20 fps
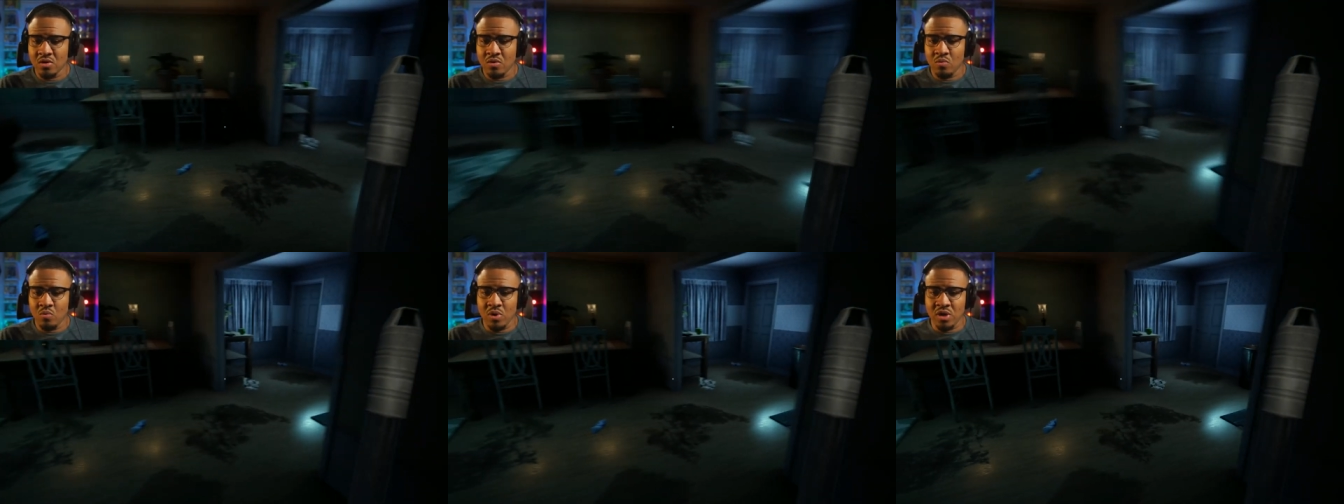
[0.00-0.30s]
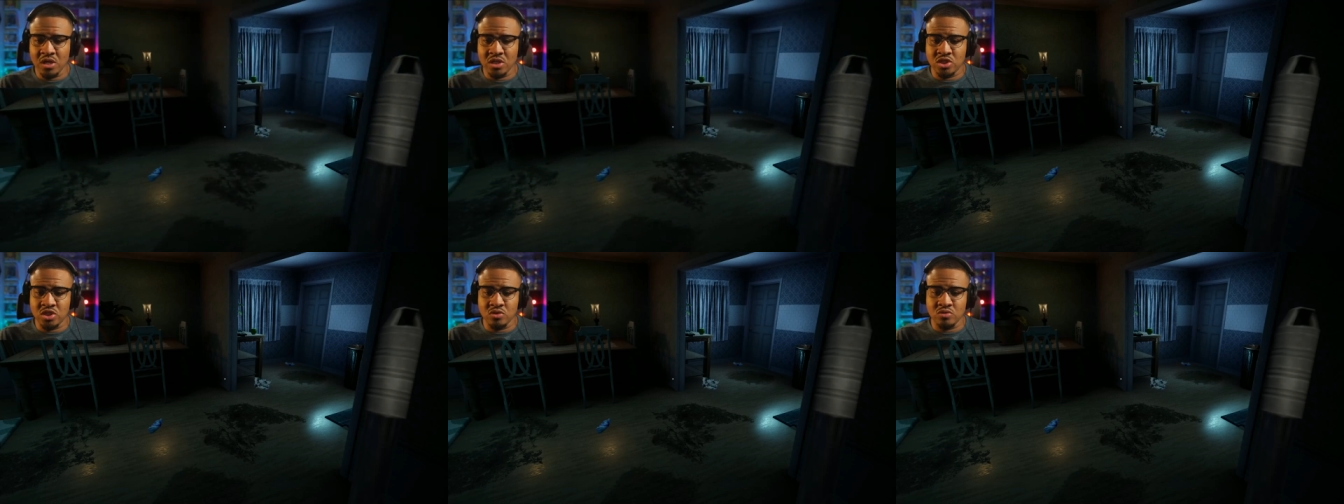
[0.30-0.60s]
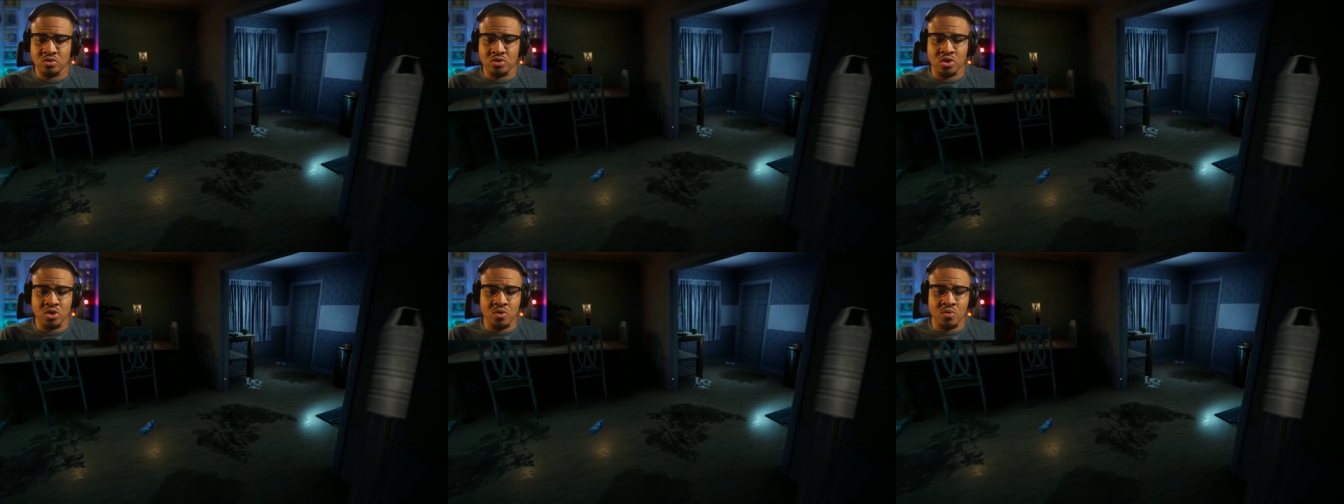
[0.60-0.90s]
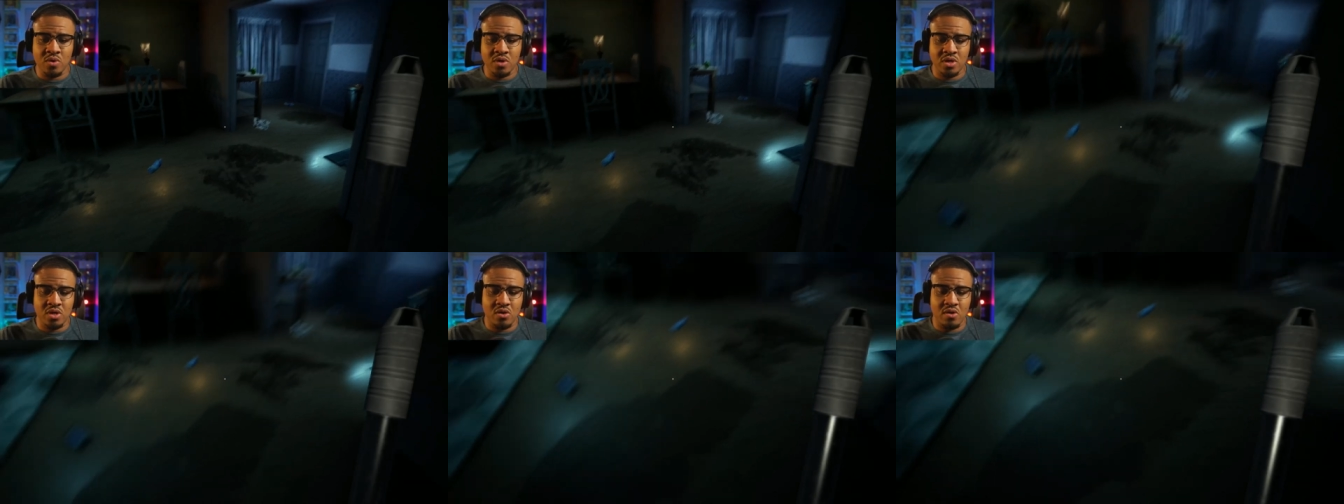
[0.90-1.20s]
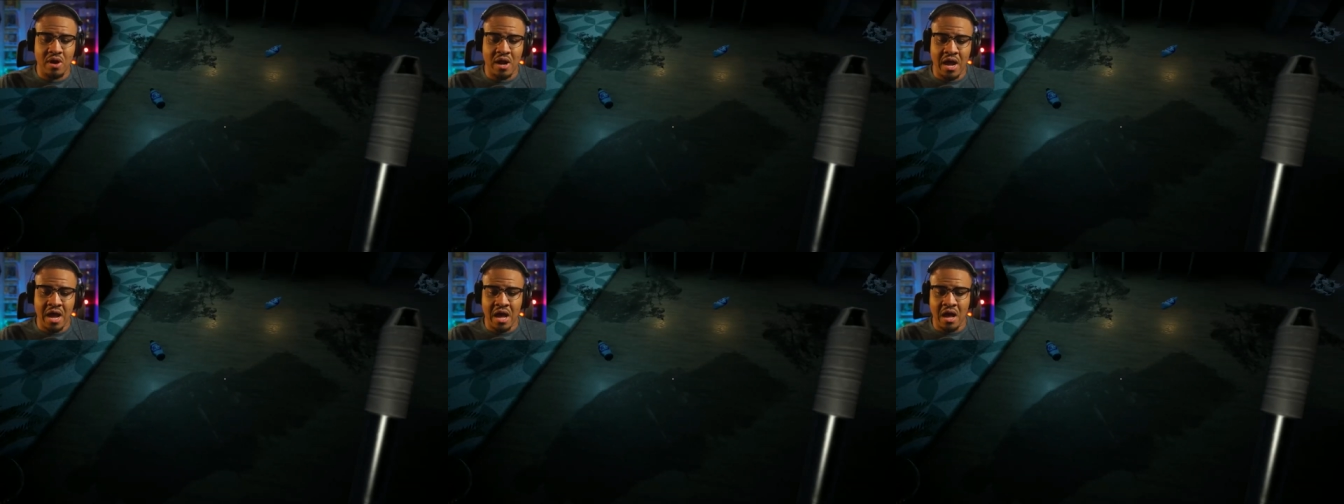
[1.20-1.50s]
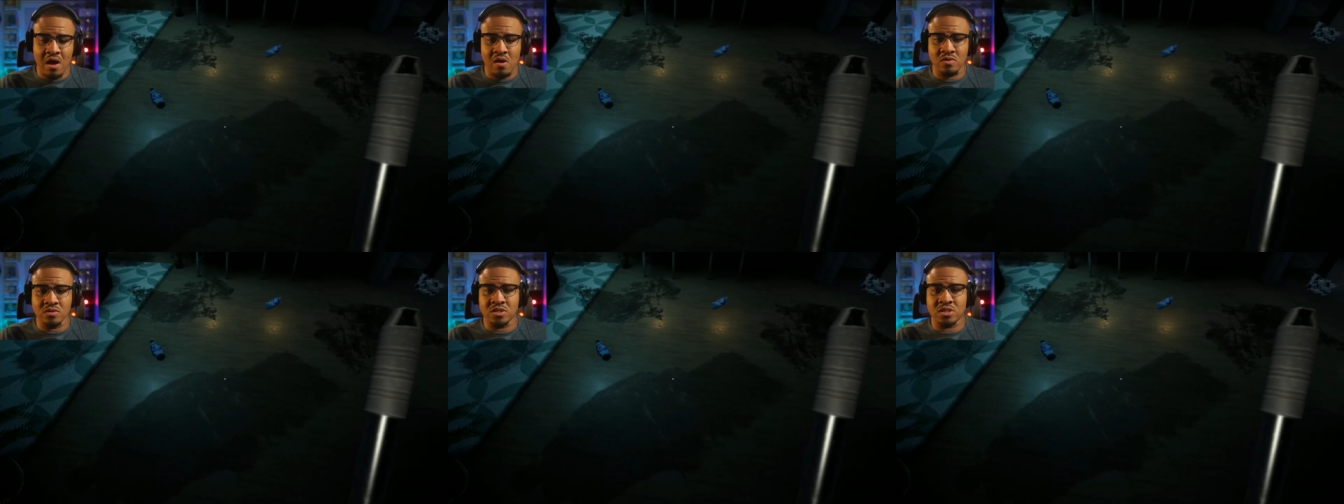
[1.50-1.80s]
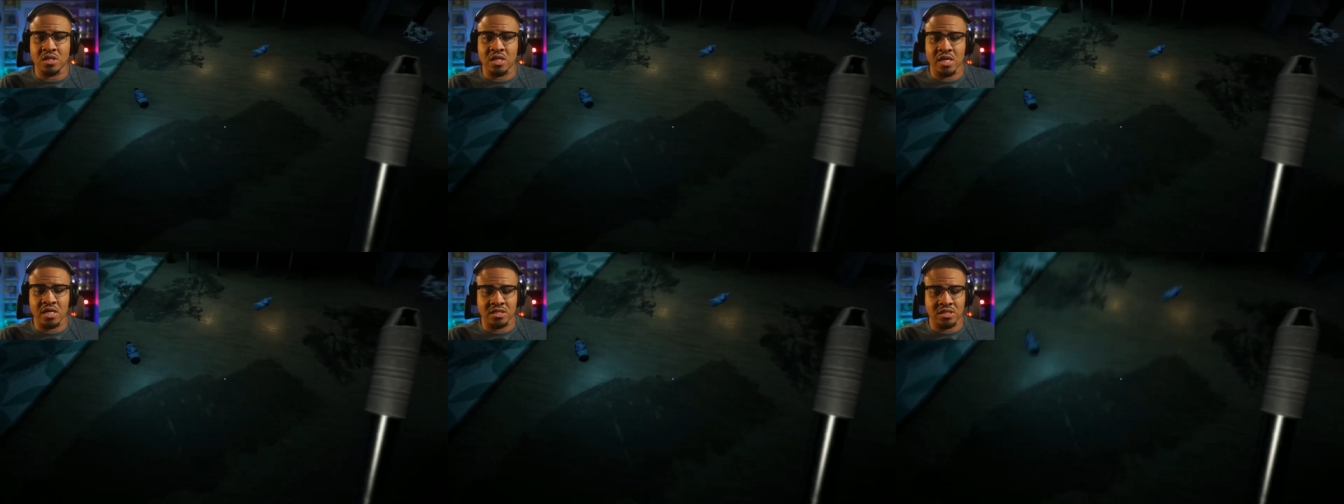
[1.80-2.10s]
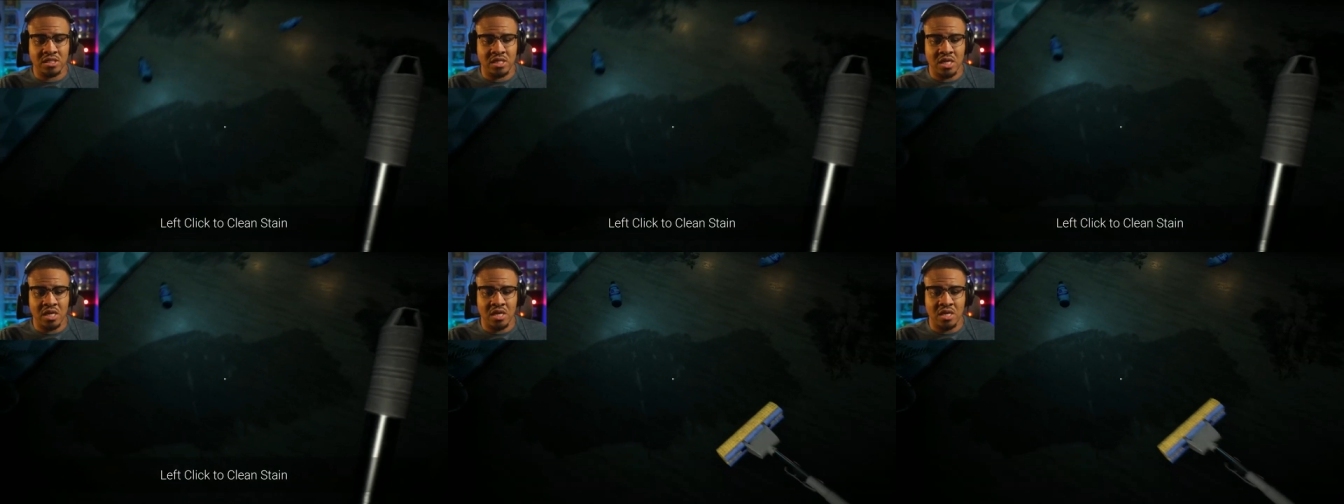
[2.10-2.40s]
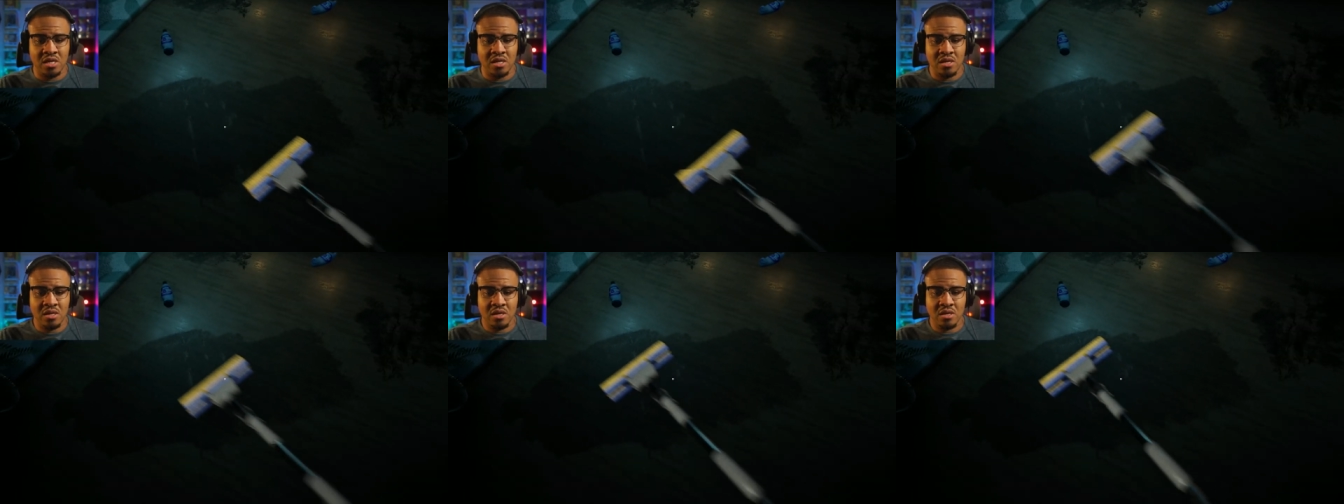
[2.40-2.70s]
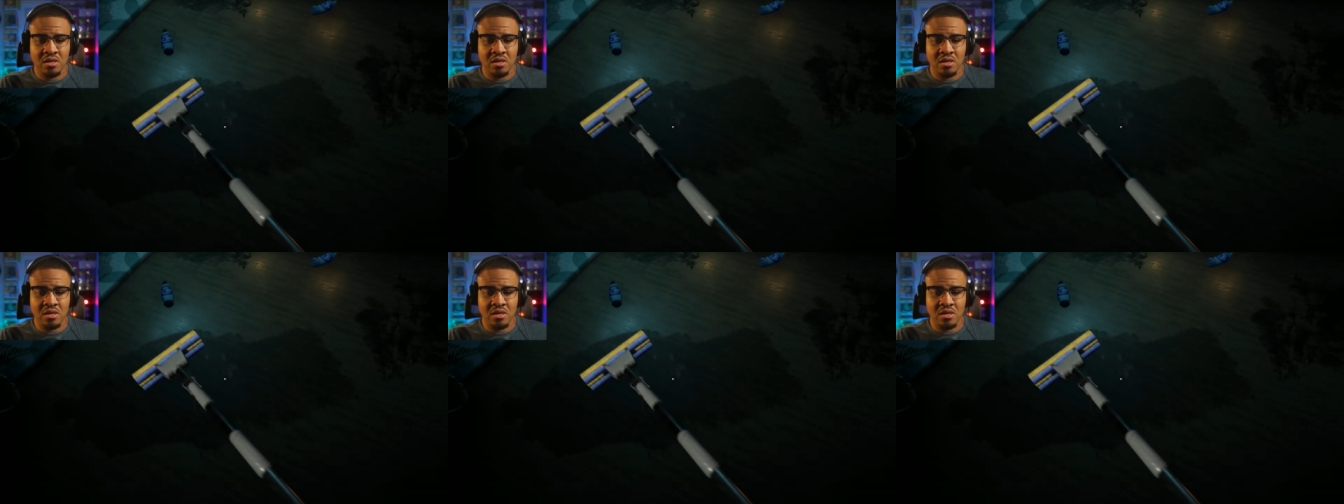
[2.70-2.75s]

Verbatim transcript: What did you do in your house, Lixiang?